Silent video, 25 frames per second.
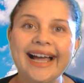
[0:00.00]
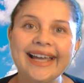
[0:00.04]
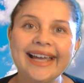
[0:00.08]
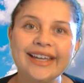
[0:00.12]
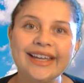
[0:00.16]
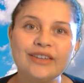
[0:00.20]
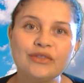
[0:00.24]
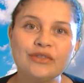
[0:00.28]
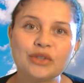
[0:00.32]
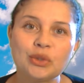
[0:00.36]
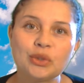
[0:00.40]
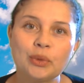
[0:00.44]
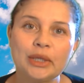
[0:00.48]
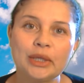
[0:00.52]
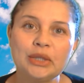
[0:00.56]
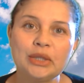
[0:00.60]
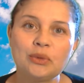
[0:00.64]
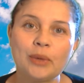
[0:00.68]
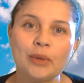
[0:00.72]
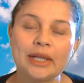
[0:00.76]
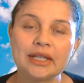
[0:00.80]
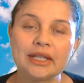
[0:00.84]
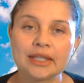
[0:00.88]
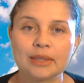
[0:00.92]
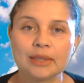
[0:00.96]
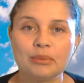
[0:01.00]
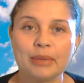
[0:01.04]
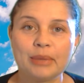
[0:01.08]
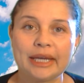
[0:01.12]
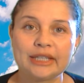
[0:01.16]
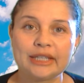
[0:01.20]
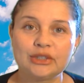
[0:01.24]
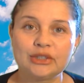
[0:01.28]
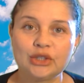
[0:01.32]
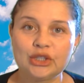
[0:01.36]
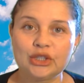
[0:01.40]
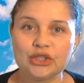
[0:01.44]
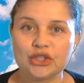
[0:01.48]
Hi everyone, welcome
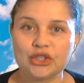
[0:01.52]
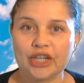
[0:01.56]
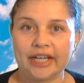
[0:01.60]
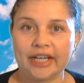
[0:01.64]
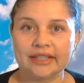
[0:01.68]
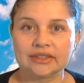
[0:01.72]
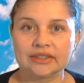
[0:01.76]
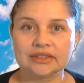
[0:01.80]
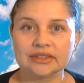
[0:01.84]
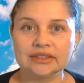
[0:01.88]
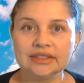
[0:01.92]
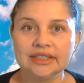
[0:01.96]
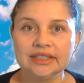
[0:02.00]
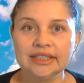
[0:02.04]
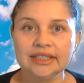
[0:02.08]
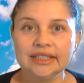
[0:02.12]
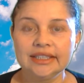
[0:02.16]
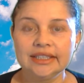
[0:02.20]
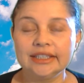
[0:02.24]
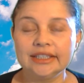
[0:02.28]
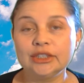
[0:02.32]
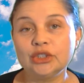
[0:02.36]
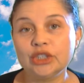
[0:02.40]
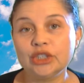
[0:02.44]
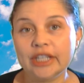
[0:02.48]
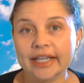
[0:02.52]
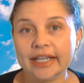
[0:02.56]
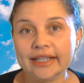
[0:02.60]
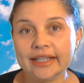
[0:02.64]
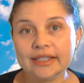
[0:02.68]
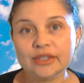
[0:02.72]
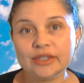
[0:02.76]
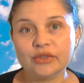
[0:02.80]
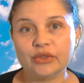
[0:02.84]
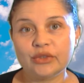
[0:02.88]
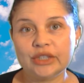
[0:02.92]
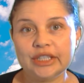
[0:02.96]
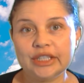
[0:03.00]
back to the channel. In
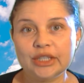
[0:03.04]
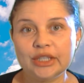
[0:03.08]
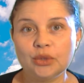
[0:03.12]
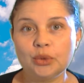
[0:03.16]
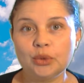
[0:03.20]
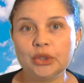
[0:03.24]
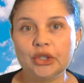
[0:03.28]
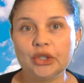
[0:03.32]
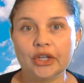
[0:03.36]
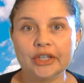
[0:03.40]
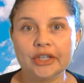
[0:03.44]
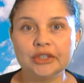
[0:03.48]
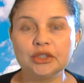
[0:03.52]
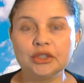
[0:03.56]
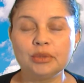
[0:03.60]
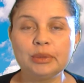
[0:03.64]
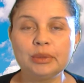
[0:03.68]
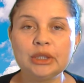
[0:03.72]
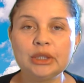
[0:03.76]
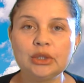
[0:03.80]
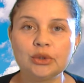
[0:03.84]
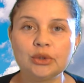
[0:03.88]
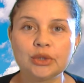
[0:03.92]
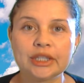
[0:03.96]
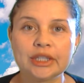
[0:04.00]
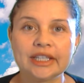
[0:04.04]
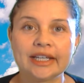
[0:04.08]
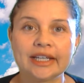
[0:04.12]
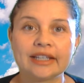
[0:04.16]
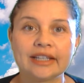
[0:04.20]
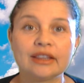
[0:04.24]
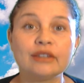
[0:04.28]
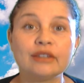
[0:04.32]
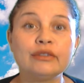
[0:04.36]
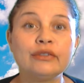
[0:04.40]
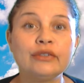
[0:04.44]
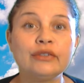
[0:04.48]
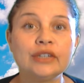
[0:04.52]
today's video we're going to be looking
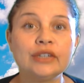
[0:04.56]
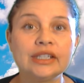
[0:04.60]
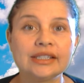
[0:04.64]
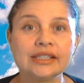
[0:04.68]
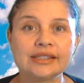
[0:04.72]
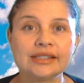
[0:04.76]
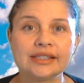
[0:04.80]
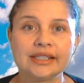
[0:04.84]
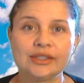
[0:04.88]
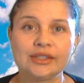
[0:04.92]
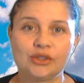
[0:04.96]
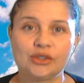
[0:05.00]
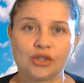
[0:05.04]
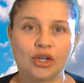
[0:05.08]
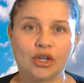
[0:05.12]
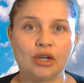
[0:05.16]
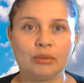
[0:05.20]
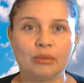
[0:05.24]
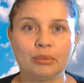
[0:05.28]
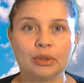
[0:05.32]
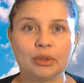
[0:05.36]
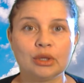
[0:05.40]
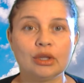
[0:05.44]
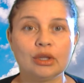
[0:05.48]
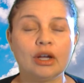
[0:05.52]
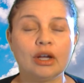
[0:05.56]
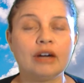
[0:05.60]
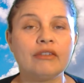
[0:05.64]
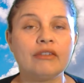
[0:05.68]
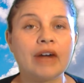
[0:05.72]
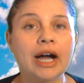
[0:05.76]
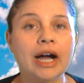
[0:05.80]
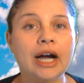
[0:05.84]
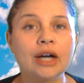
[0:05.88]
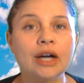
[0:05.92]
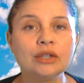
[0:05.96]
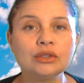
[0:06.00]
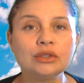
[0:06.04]
at the first example
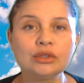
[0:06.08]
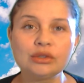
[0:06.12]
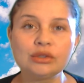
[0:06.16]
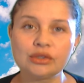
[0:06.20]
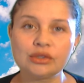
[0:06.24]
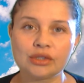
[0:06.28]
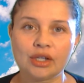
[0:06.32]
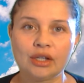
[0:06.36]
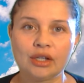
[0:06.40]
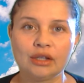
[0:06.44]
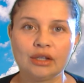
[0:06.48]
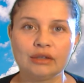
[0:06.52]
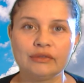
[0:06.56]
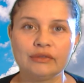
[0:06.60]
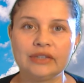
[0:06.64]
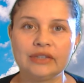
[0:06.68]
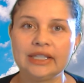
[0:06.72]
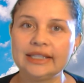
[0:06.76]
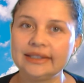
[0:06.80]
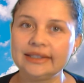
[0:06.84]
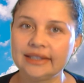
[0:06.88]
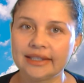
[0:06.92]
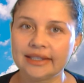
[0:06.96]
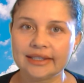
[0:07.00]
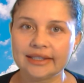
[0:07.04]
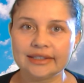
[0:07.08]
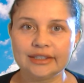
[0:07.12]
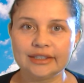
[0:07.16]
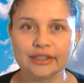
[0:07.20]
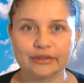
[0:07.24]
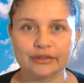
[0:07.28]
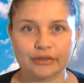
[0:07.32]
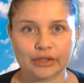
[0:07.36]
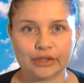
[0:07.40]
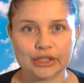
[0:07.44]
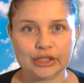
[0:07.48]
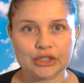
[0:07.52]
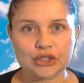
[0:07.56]
of how to solve a linear
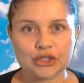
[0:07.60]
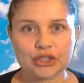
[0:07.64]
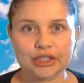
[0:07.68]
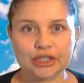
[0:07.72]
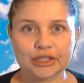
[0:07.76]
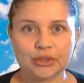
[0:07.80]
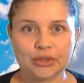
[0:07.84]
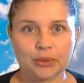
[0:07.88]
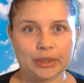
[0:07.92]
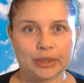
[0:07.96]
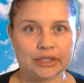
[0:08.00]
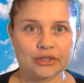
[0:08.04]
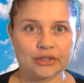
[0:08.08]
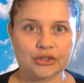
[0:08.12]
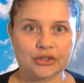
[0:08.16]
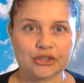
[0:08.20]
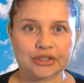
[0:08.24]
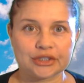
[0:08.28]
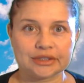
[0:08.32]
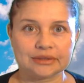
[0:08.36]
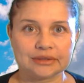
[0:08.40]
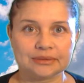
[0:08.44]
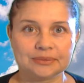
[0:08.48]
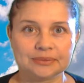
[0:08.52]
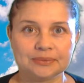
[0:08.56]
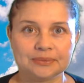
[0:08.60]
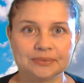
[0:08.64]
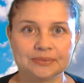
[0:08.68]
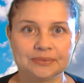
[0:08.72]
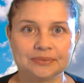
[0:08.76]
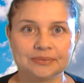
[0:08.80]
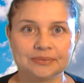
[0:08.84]
differential equation.